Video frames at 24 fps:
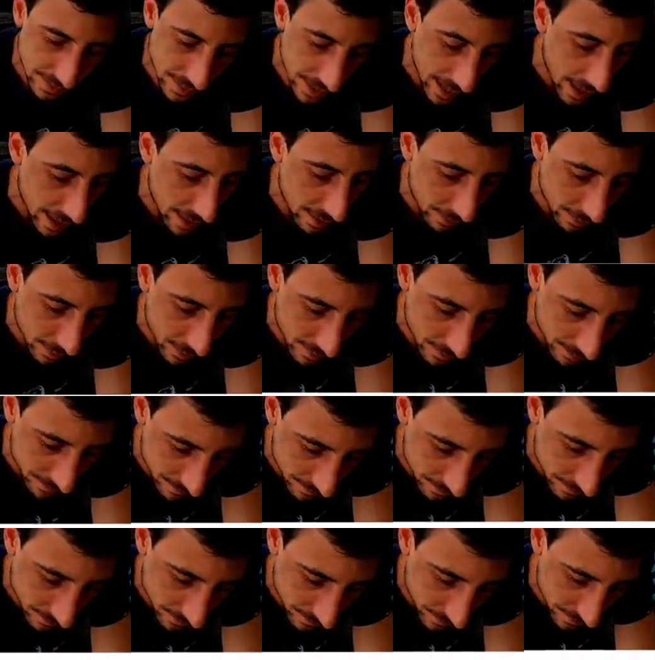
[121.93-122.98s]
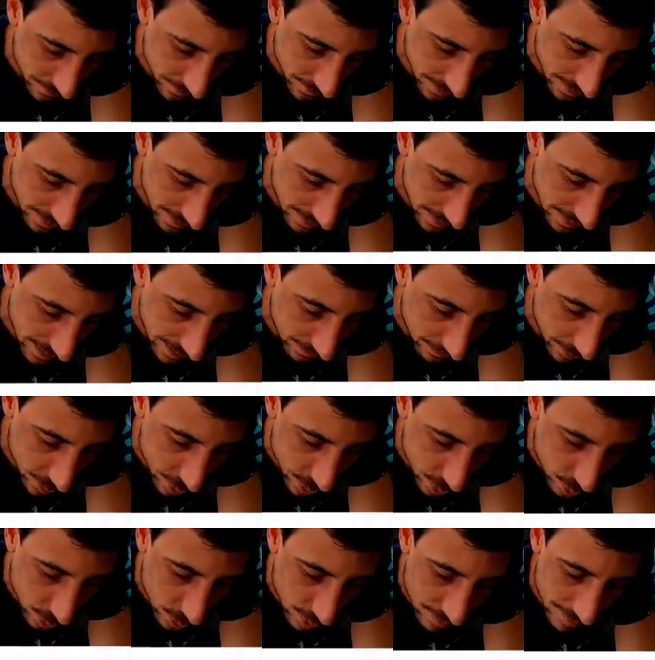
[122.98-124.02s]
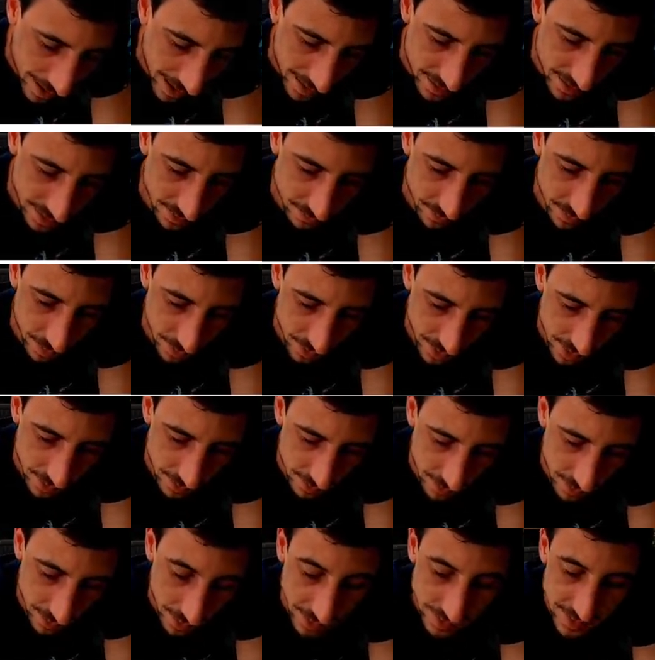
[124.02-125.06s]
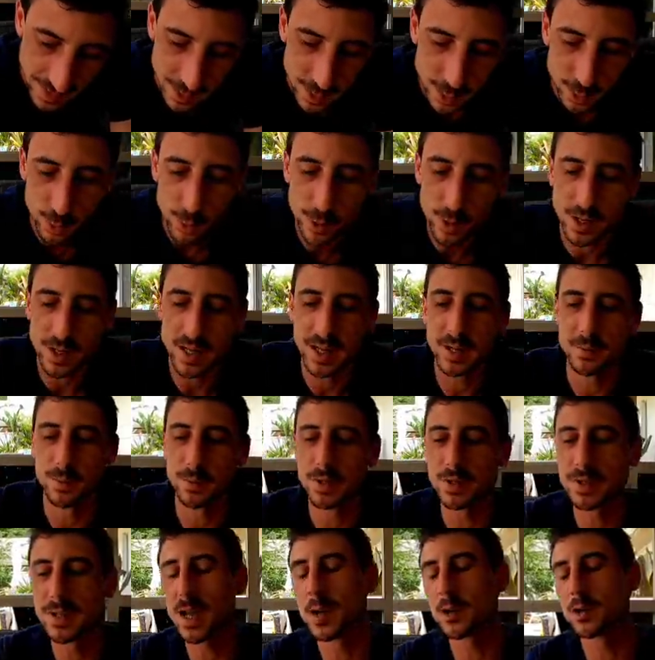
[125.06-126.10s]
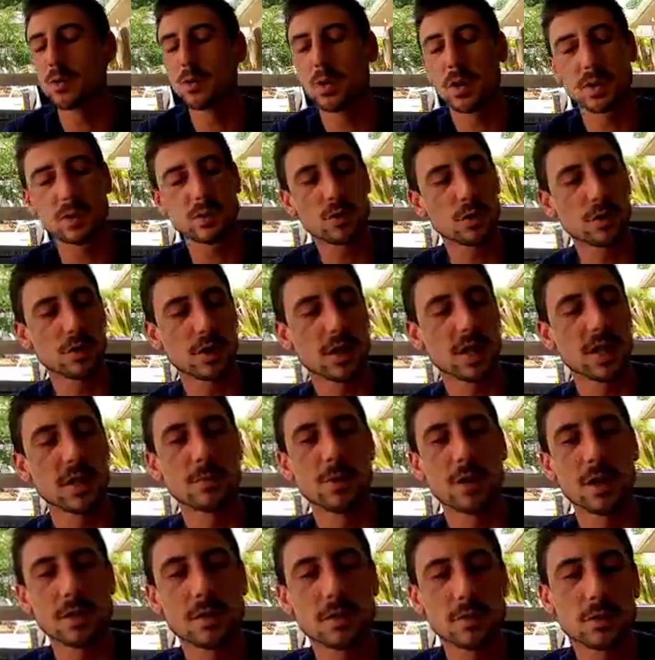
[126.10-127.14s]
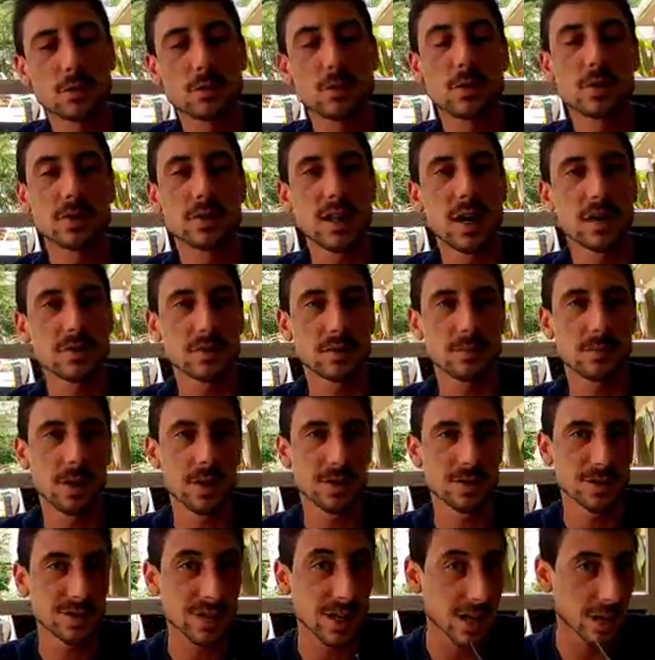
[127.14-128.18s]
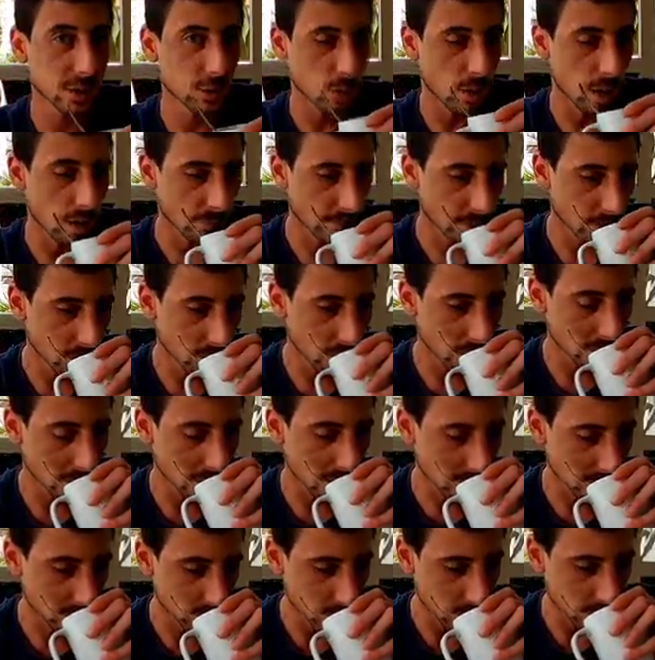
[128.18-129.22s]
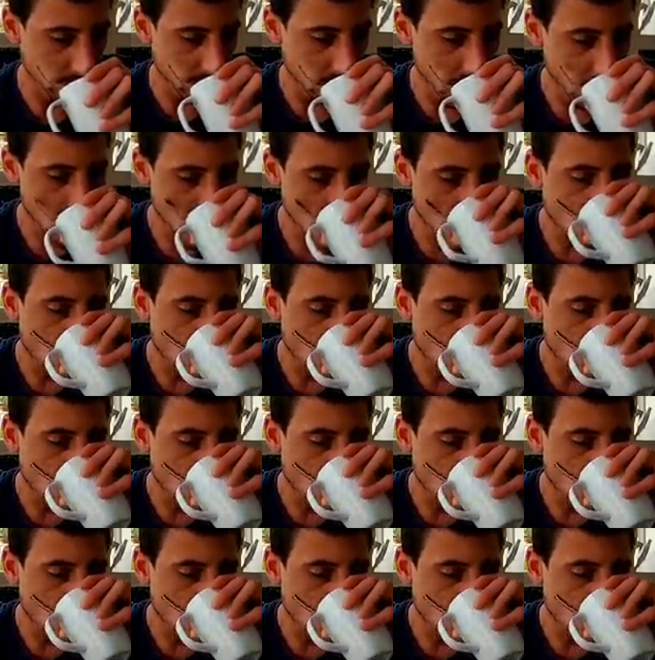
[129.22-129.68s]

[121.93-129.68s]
Now, never scored massive on it. I did score a claimer. It's not true. I scored a claimer. I scored $1,000. Ticket 12 on a live stream.